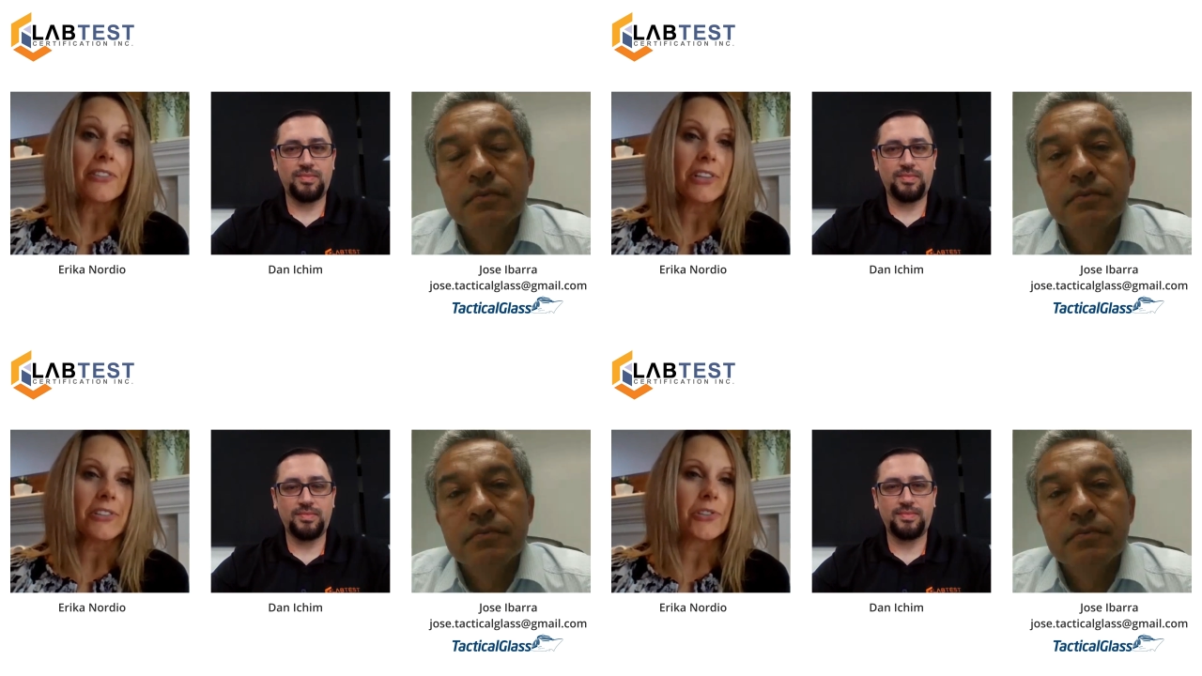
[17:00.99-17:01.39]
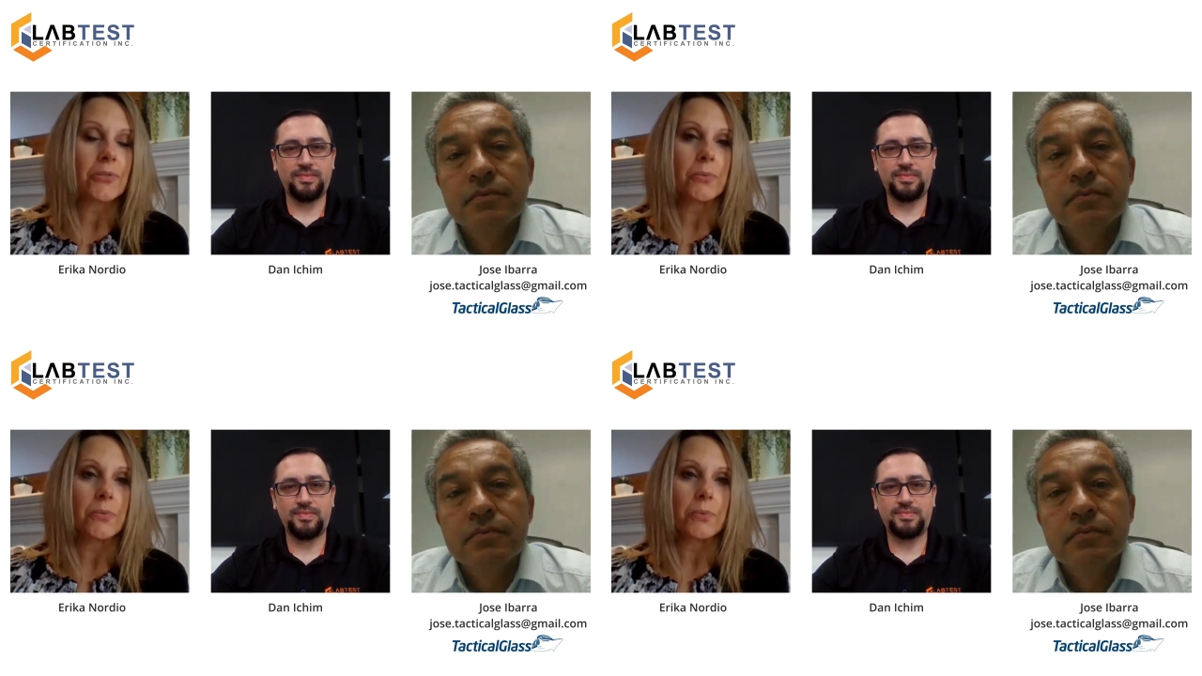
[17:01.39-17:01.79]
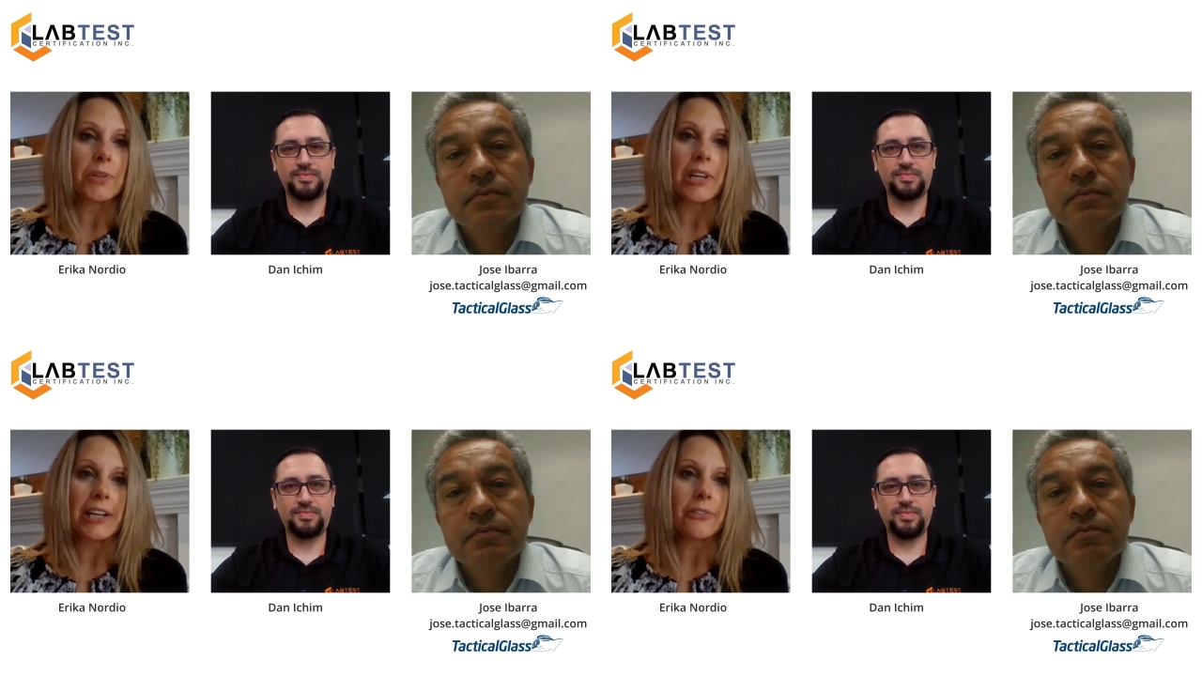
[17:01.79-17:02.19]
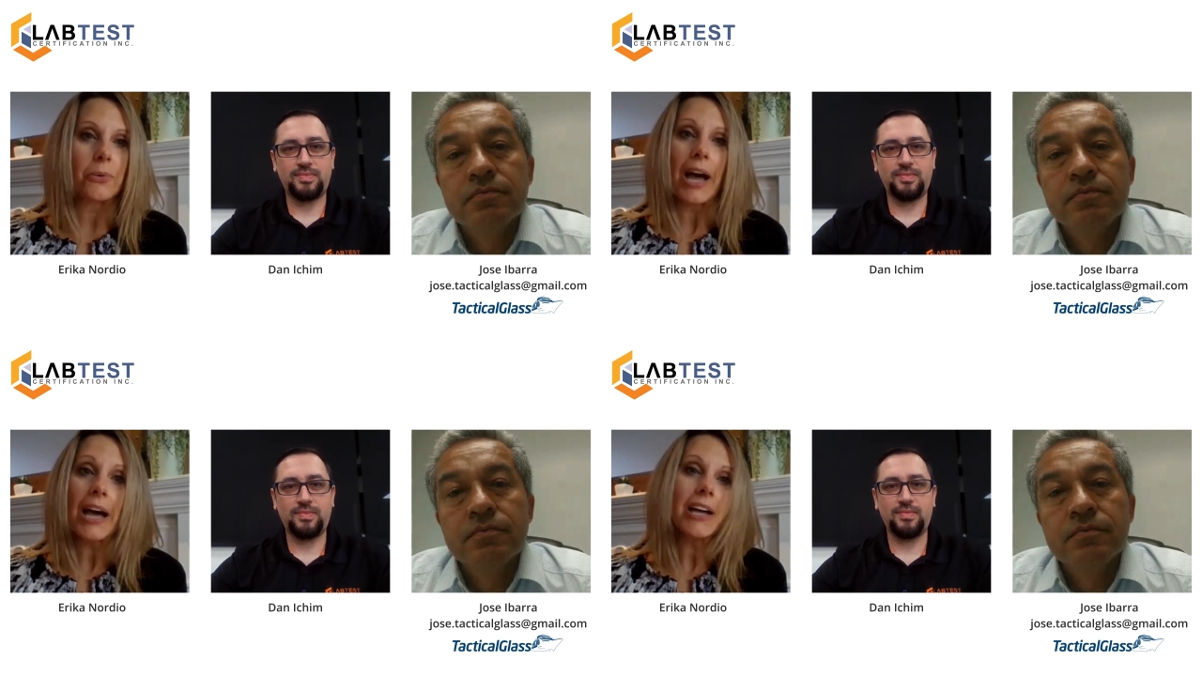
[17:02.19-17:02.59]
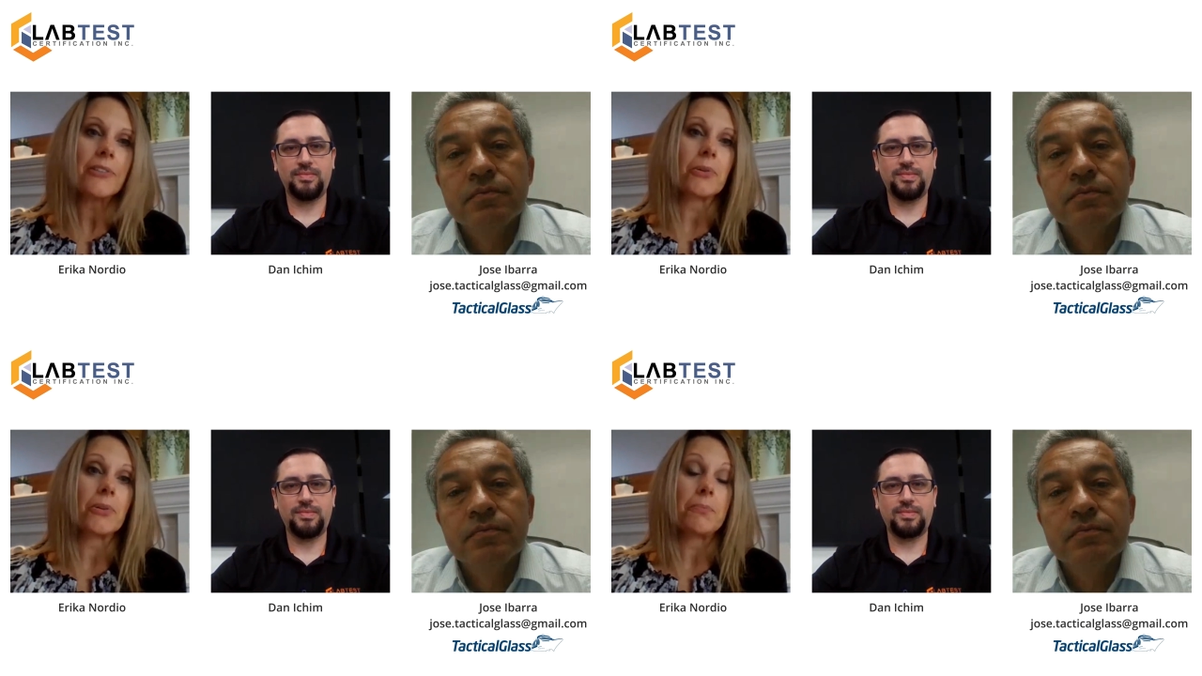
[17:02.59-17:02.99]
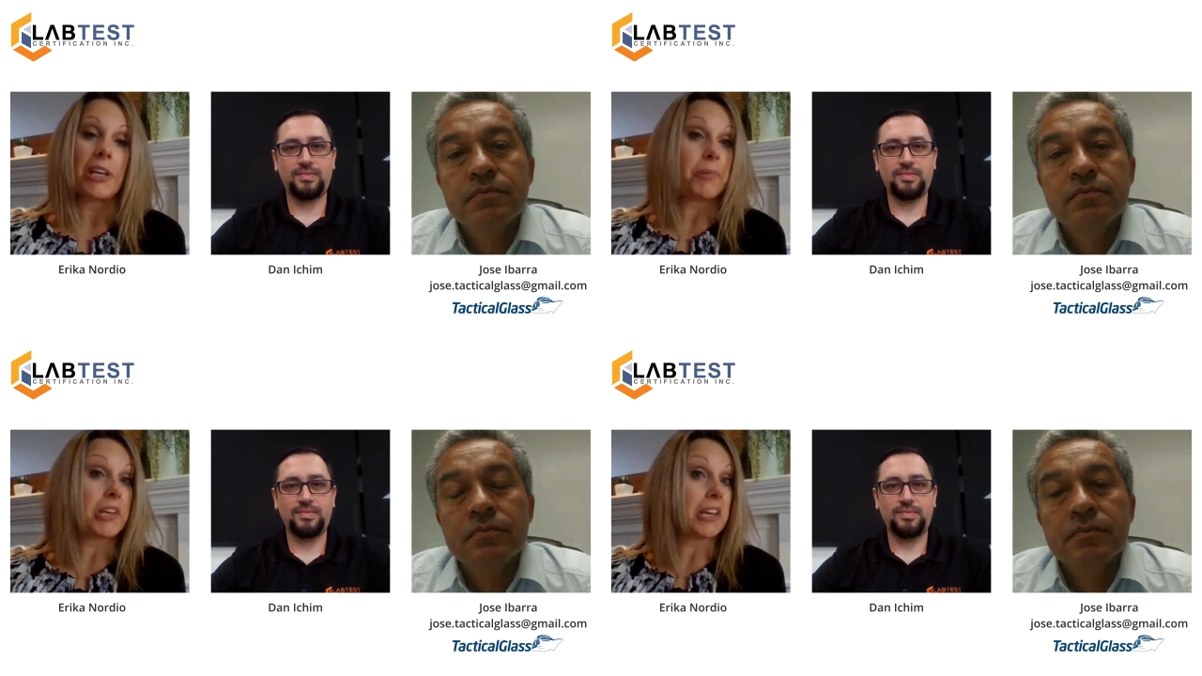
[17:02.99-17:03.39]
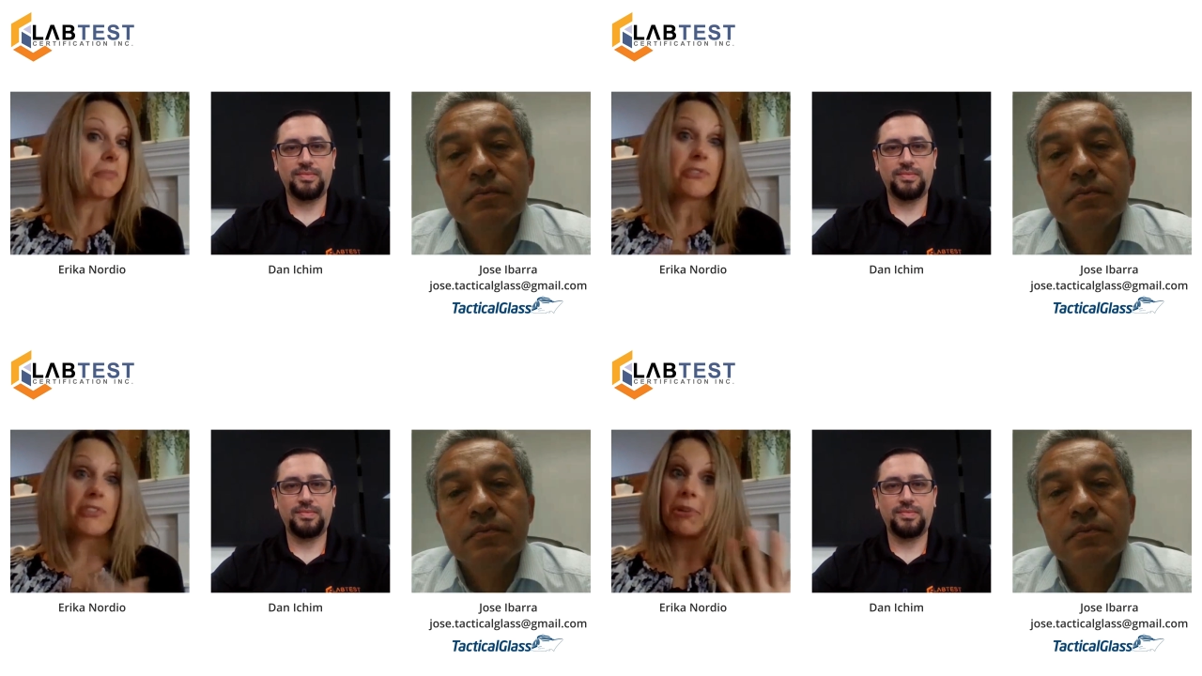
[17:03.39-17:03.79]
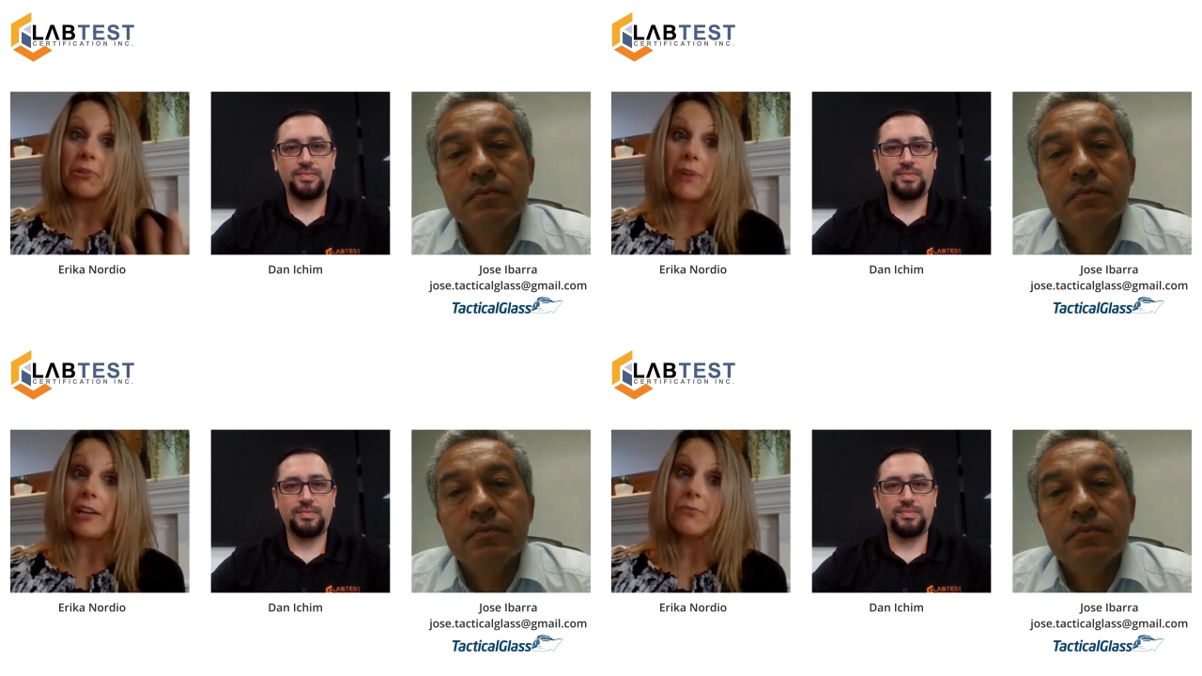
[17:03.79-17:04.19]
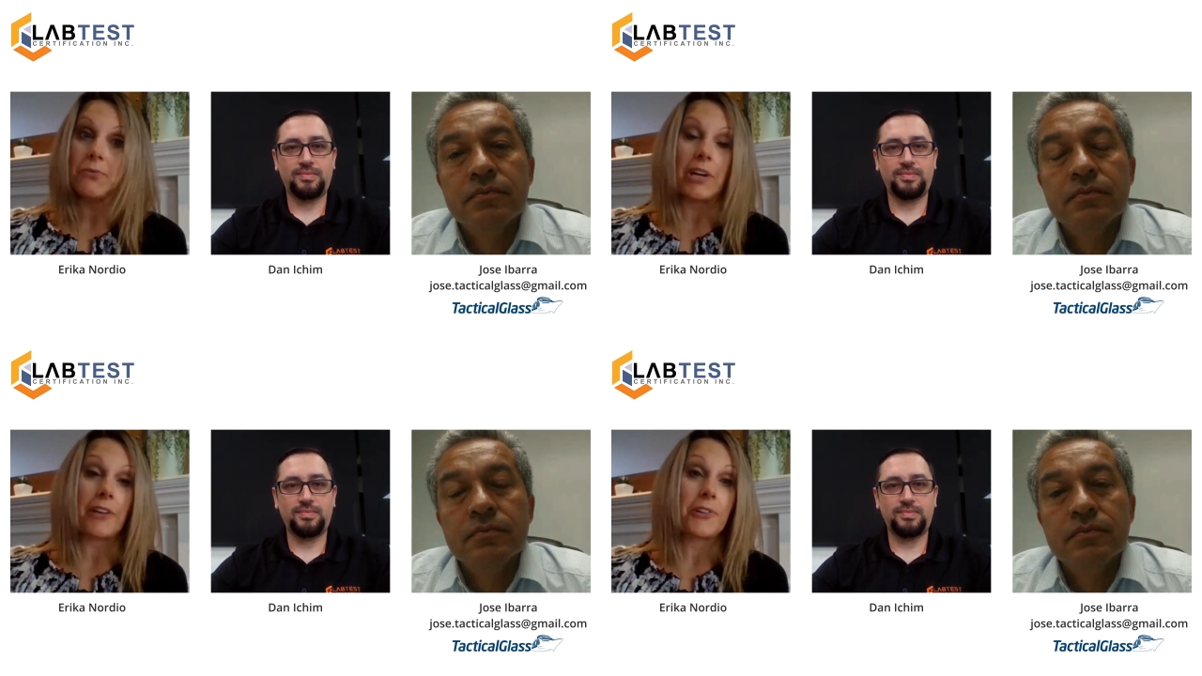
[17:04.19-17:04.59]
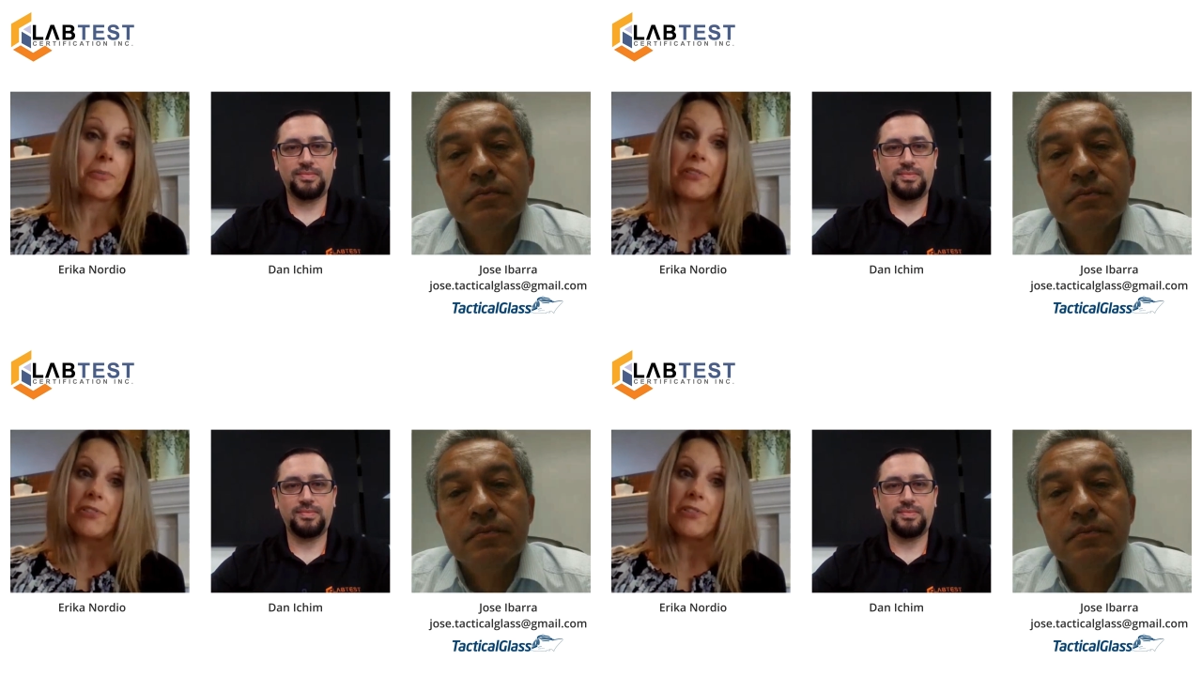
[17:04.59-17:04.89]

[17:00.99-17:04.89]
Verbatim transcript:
Speaker 1: else that you would like to add, or maybe some advice for other